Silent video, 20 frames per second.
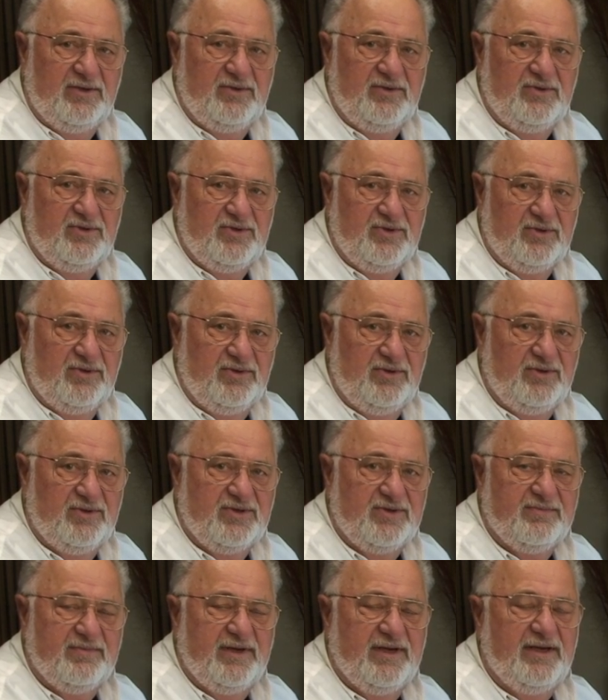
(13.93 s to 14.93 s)
to show you
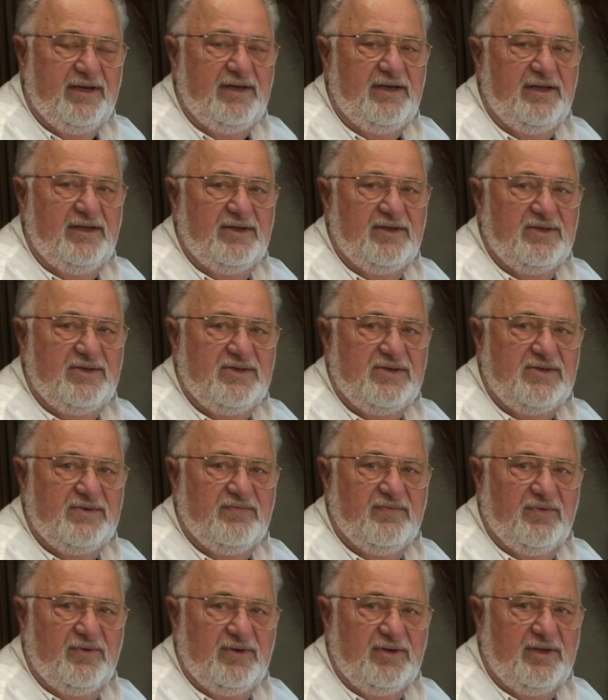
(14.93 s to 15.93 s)
some ideas
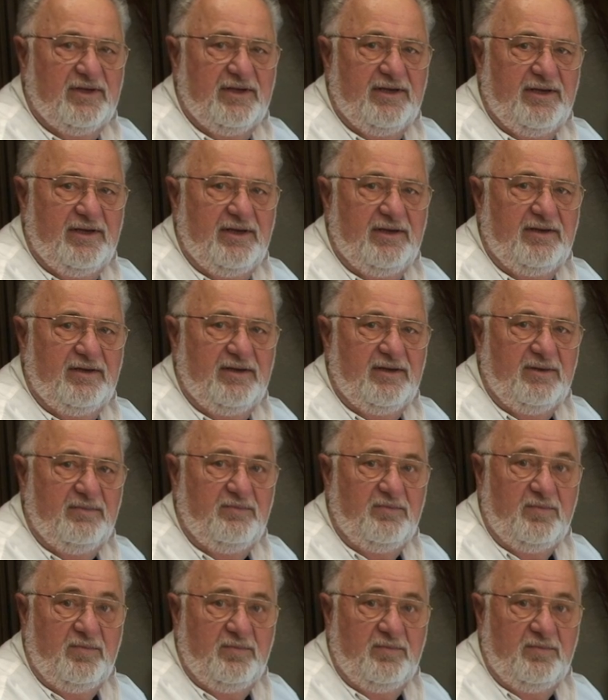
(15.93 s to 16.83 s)
for tying the